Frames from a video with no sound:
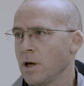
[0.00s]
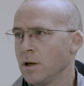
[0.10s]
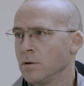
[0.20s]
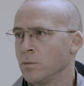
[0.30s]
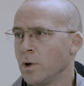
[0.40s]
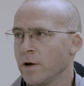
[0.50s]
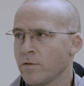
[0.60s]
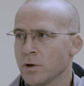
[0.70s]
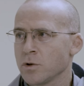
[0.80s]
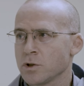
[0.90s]
And we
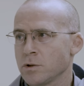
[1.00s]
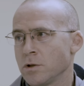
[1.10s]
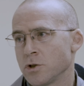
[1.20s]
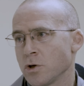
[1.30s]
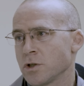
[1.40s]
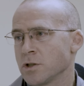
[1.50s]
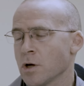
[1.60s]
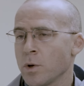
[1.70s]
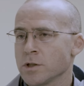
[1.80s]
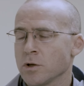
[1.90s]
have under- the church has
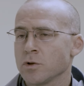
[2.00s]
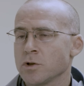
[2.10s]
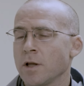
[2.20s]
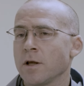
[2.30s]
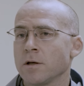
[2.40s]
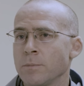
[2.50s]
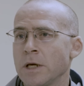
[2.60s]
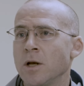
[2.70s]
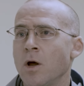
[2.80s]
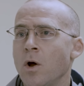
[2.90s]
always understood that to
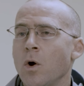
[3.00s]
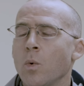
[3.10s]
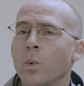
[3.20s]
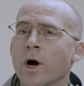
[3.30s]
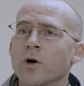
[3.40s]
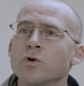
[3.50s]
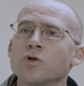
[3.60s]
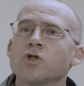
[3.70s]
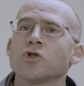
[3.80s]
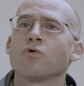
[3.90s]
mean we are to
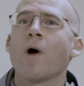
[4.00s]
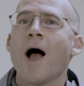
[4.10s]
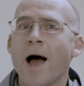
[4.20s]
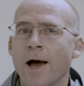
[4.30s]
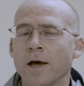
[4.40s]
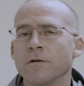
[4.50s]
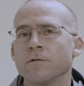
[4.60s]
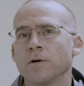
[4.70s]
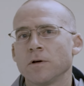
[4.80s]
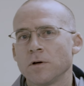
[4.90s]

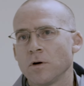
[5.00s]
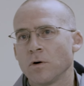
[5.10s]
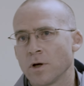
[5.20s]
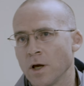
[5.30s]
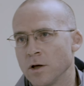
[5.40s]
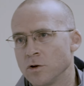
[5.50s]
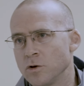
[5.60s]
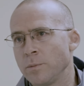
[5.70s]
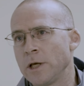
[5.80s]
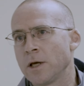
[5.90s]
strive, okay, to